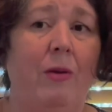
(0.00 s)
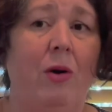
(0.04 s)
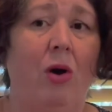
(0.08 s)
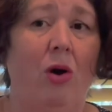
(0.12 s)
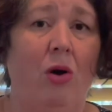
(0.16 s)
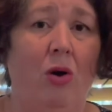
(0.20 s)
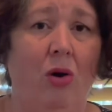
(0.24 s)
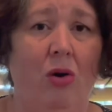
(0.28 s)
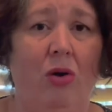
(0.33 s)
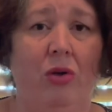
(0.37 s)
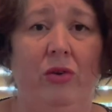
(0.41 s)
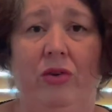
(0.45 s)

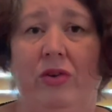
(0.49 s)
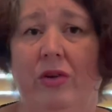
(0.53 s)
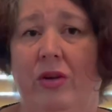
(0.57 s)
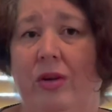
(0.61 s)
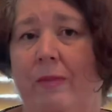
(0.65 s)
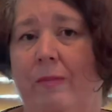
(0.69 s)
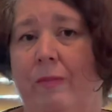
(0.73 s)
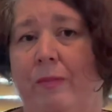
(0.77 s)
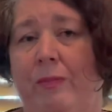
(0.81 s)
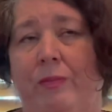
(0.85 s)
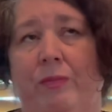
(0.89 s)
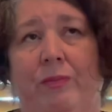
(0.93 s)
on
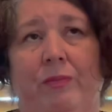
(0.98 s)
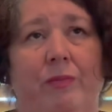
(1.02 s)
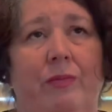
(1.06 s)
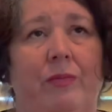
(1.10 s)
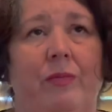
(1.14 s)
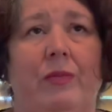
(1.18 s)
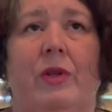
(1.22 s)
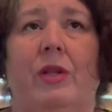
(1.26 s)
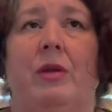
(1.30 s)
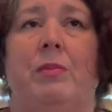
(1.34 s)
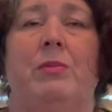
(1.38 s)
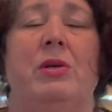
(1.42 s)

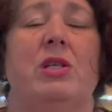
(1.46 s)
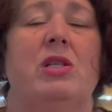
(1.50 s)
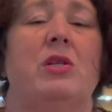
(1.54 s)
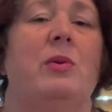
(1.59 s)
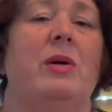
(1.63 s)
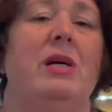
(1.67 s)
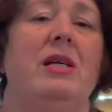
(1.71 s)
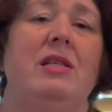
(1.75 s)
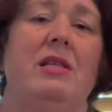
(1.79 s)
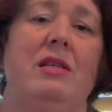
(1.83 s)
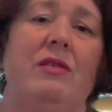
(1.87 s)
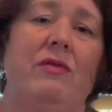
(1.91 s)

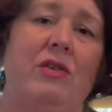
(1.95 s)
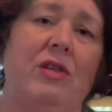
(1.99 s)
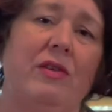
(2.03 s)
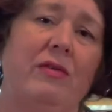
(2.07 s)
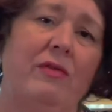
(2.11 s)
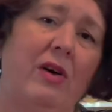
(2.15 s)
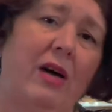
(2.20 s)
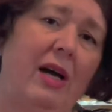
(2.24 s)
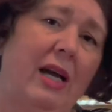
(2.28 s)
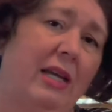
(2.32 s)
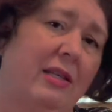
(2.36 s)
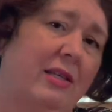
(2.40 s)
persuasive
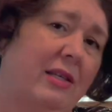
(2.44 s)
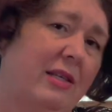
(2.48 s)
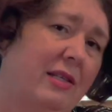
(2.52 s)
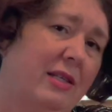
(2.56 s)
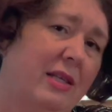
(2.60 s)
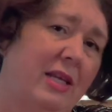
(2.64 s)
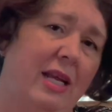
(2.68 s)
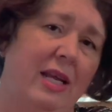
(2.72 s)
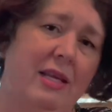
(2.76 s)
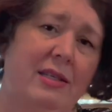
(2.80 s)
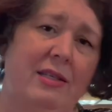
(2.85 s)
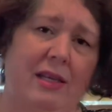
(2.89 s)
devices
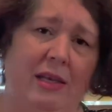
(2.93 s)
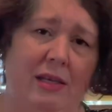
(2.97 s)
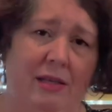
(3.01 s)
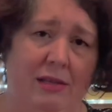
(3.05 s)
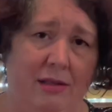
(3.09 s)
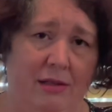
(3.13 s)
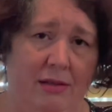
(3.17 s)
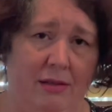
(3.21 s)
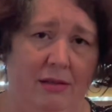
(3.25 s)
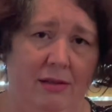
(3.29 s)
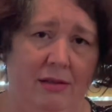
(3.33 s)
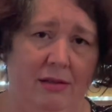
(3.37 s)
in essays.
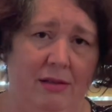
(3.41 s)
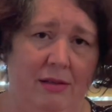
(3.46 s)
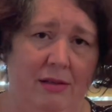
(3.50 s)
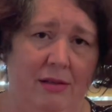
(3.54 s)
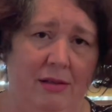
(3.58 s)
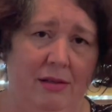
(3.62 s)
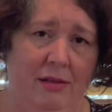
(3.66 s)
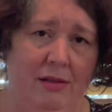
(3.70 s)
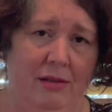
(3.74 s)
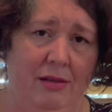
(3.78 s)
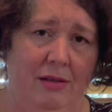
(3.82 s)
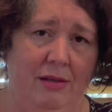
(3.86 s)

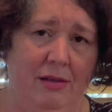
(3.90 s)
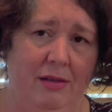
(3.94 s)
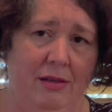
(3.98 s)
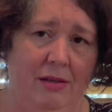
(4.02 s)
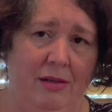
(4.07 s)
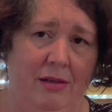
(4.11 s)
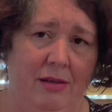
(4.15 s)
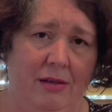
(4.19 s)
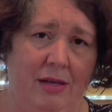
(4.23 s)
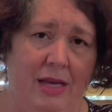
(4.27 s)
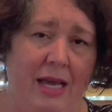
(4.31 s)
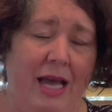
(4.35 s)

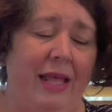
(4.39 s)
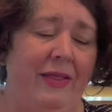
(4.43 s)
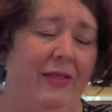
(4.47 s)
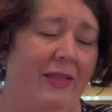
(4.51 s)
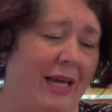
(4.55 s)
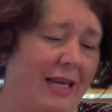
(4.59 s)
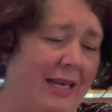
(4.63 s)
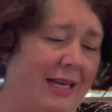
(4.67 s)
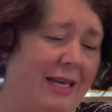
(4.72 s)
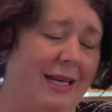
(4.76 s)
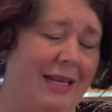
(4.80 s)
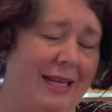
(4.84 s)
And
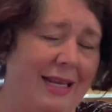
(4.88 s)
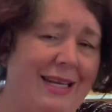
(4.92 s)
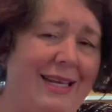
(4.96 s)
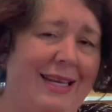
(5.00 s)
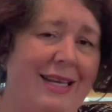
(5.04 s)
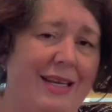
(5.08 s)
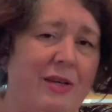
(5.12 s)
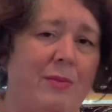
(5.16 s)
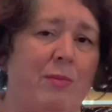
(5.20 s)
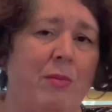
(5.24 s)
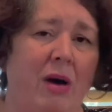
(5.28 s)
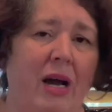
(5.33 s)
they
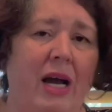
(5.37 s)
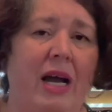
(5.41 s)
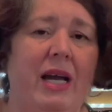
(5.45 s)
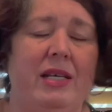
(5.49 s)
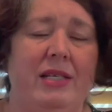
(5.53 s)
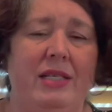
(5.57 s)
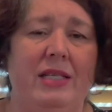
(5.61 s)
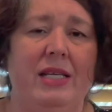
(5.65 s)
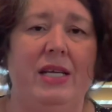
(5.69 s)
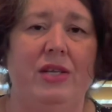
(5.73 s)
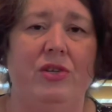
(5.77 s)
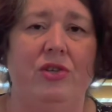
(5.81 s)
need my
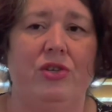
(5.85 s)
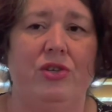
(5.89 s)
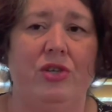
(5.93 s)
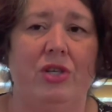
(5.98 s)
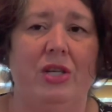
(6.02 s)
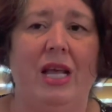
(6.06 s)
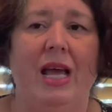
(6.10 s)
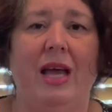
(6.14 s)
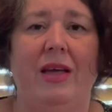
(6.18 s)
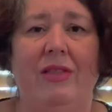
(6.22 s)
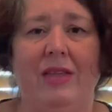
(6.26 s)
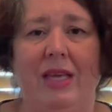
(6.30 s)
attention,
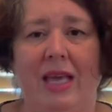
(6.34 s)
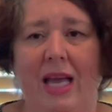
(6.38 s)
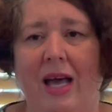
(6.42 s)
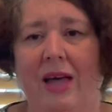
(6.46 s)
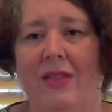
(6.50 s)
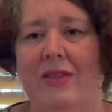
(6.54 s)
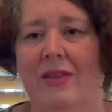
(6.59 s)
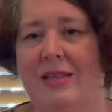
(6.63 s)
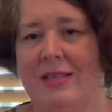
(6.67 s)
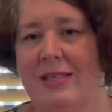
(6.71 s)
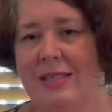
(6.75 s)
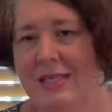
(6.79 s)
and the
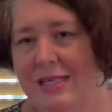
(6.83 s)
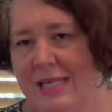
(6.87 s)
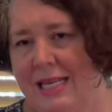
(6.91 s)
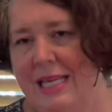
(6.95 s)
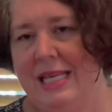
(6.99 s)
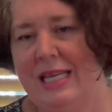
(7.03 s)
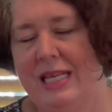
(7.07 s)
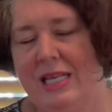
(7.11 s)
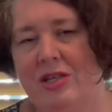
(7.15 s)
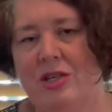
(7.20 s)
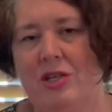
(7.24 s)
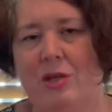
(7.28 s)
others
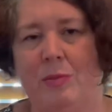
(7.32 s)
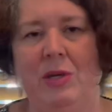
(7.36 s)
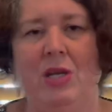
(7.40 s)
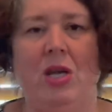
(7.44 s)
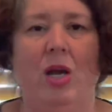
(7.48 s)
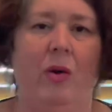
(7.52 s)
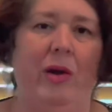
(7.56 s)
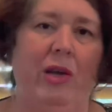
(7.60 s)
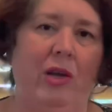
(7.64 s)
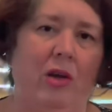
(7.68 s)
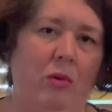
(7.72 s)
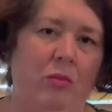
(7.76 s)
need to be
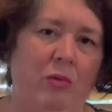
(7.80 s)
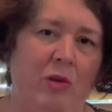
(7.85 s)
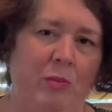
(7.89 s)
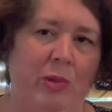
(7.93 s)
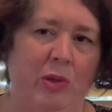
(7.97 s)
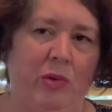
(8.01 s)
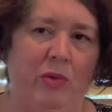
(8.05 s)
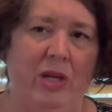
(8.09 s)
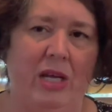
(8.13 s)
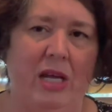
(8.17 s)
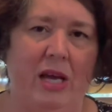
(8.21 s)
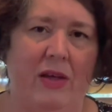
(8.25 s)
going on with
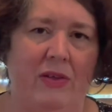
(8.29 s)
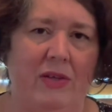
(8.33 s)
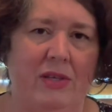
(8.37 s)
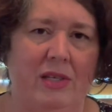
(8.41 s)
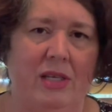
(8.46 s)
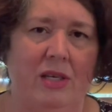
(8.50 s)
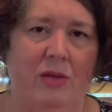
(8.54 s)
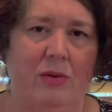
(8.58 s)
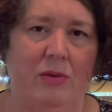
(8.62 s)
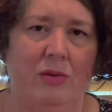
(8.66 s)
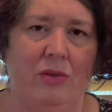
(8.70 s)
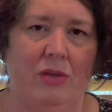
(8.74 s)
building other
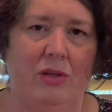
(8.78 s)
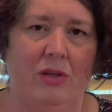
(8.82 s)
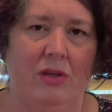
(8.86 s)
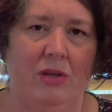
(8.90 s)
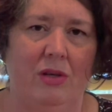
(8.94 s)
skills.